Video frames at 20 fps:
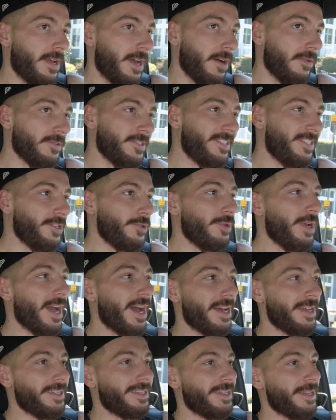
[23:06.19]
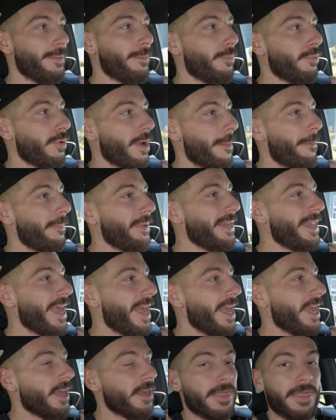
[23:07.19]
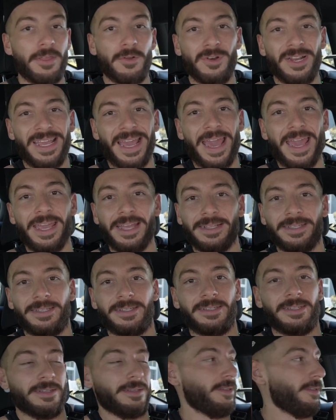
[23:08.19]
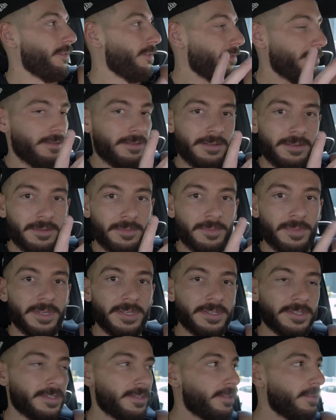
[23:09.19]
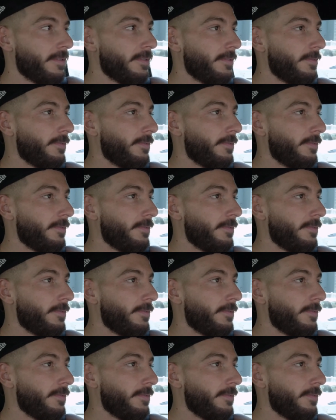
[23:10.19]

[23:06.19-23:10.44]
I will see you guys in prep day 38. Peace.